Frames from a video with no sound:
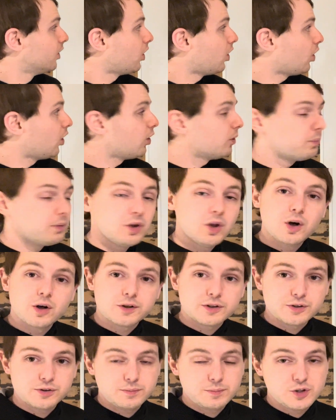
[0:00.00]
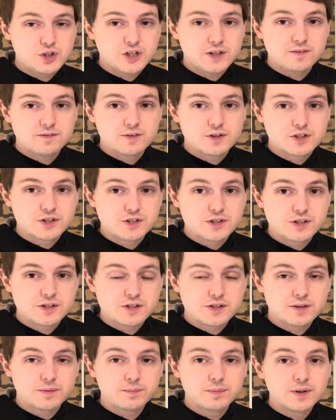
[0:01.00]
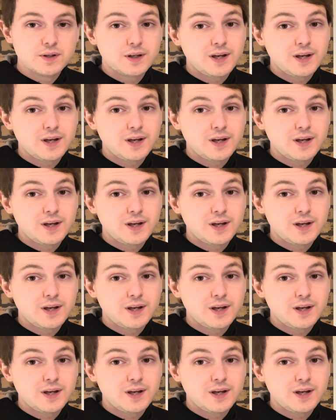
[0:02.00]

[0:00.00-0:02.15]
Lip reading: all belong to a machine vision system